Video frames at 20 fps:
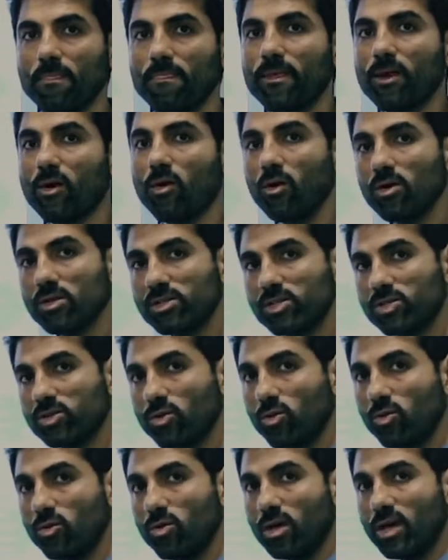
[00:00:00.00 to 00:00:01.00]
they
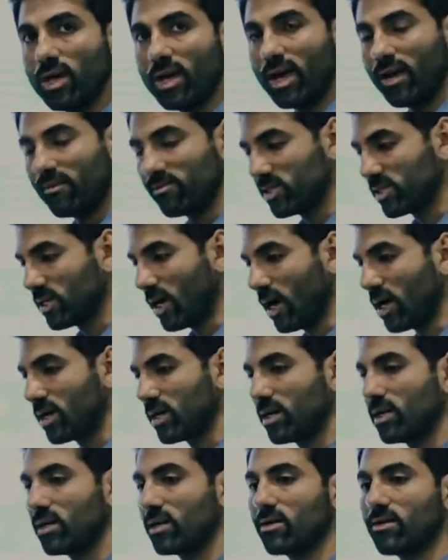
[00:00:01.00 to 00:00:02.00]
also have
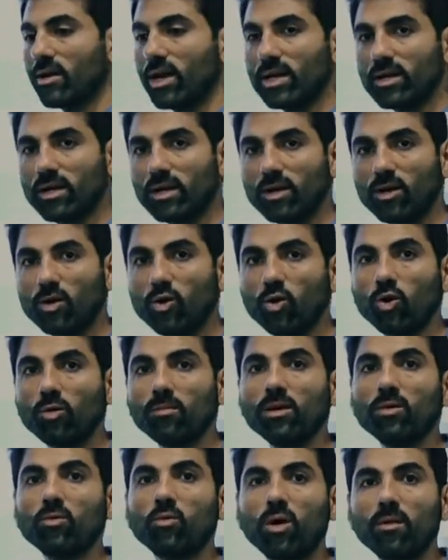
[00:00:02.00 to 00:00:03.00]
started creating
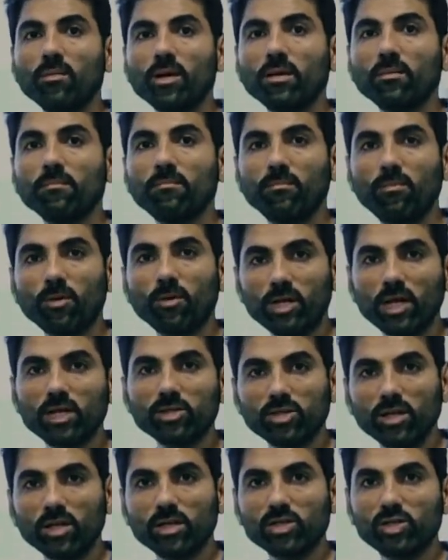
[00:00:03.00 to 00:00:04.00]
global warming
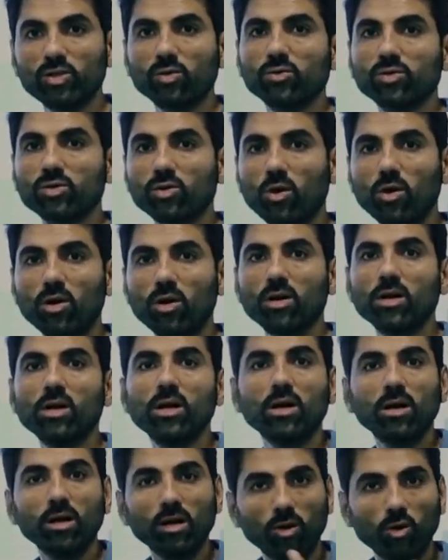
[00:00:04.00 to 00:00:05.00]
potential issues or
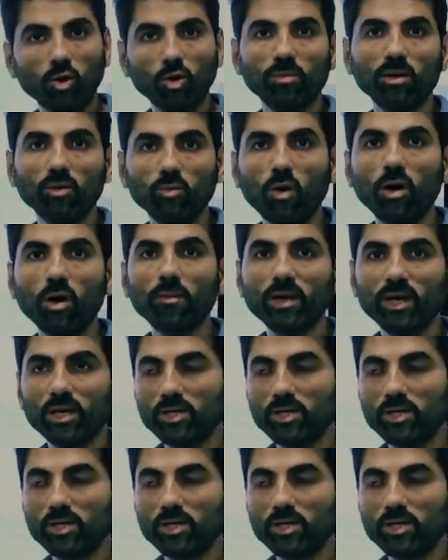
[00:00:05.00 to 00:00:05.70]
global warming